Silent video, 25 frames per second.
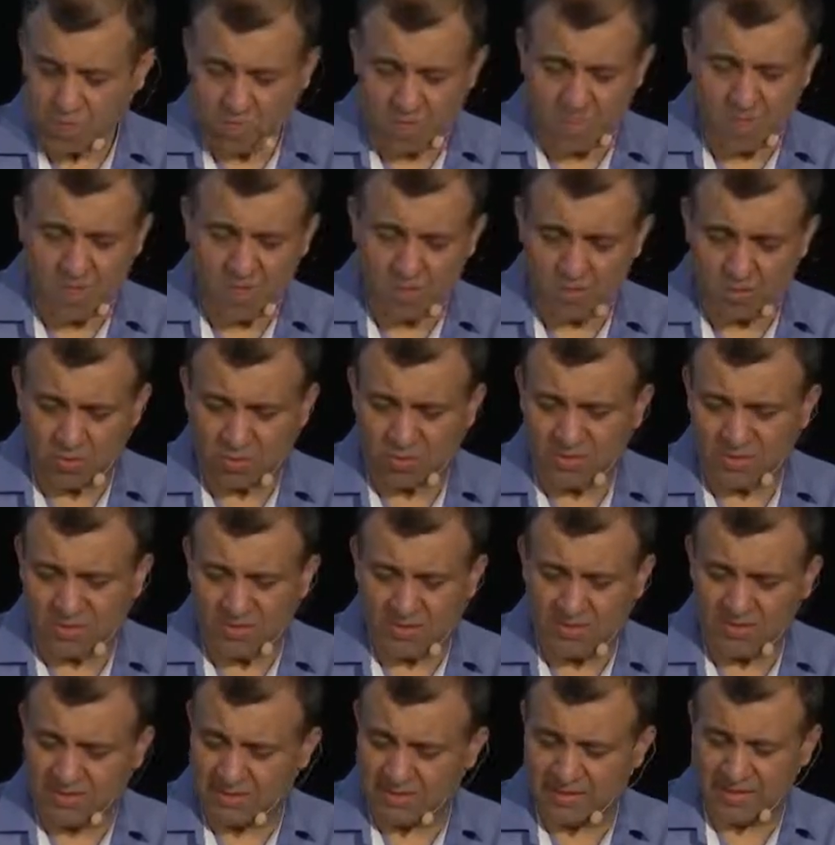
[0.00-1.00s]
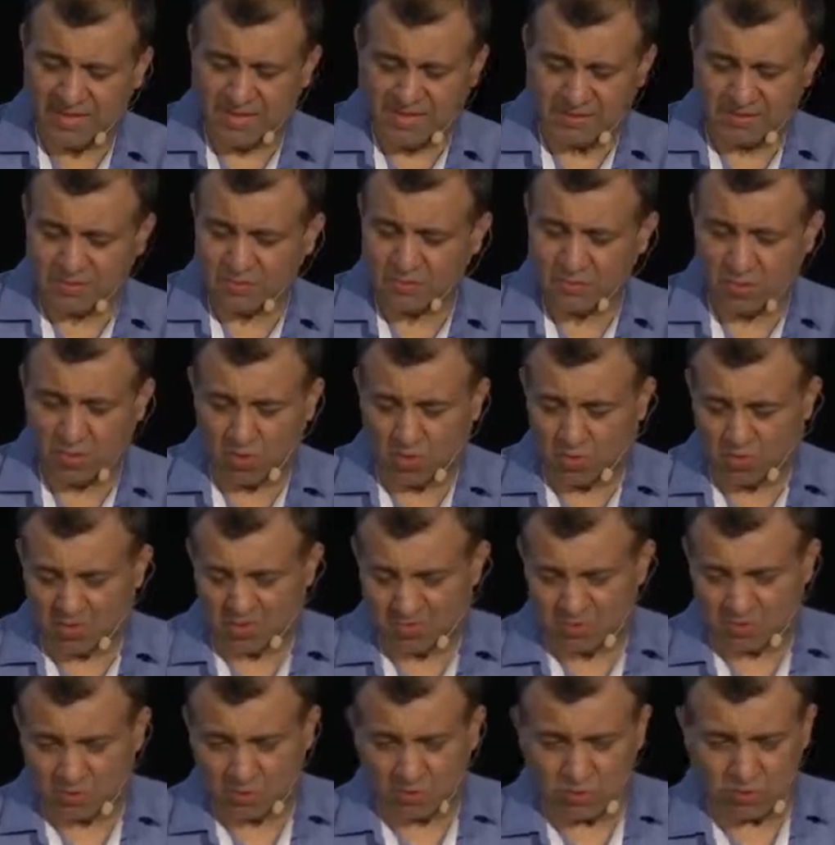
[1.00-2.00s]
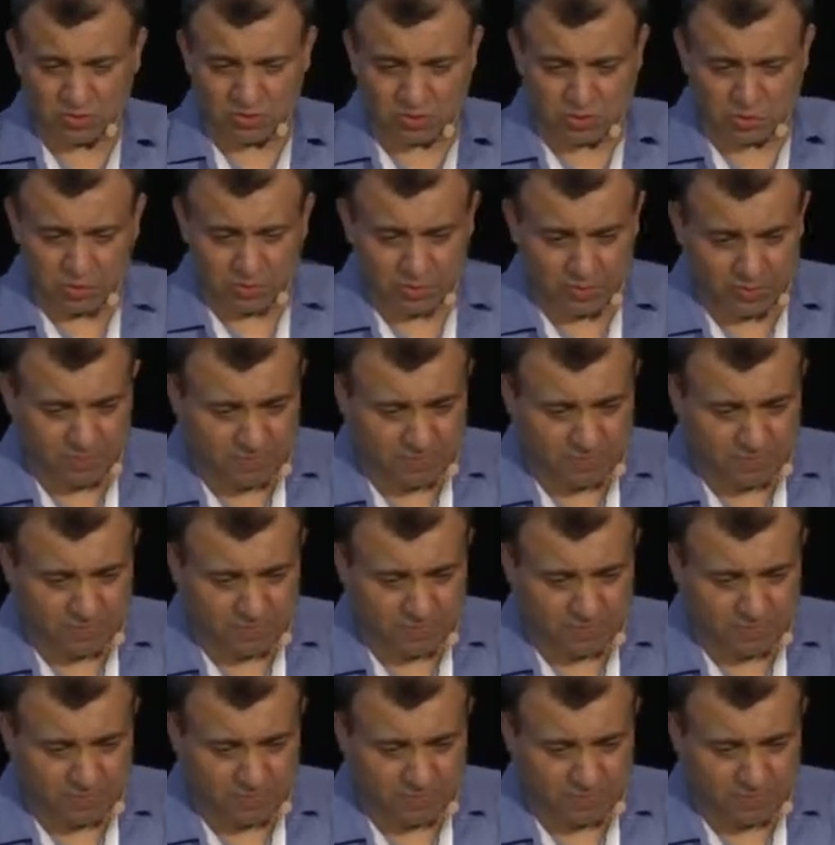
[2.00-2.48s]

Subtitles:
it links to all the source code.